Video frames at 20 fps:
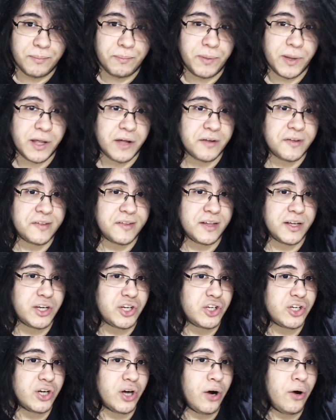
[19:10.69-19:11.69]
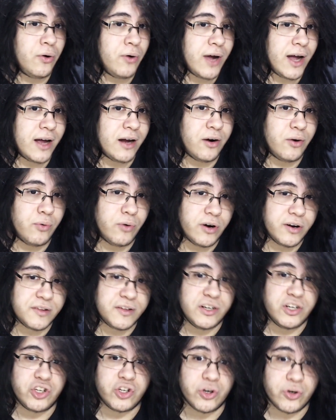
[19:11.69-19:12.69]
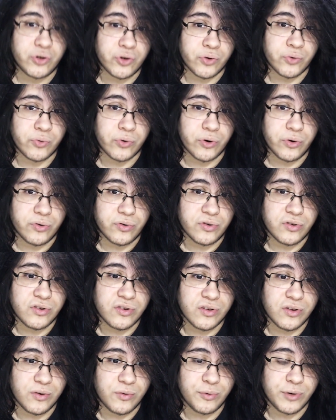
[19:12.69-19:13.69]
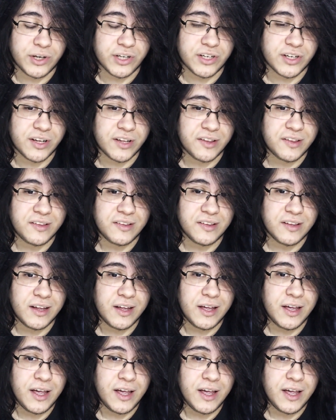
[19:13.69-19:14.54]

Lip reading: Because this show kind of works in JoJo rules. Which is,